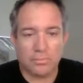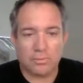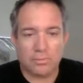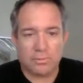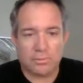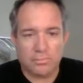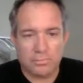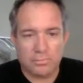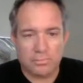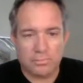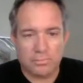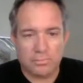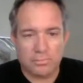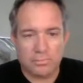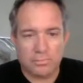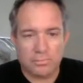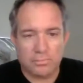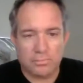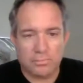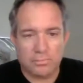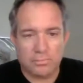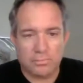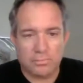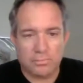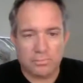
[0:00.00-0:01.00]

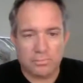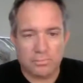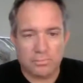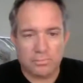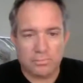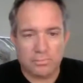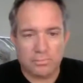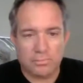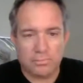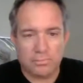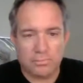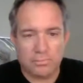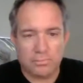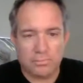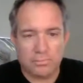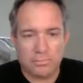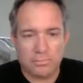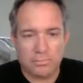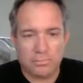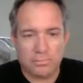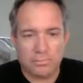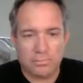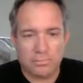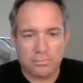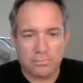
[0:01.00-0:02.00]

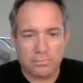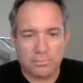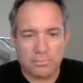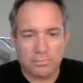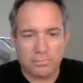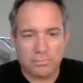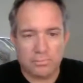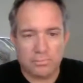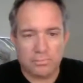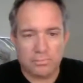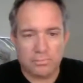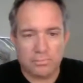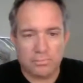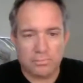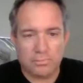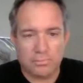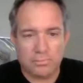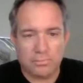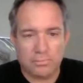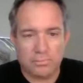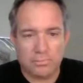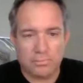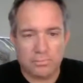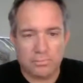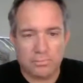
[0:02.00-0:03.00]
[no speech]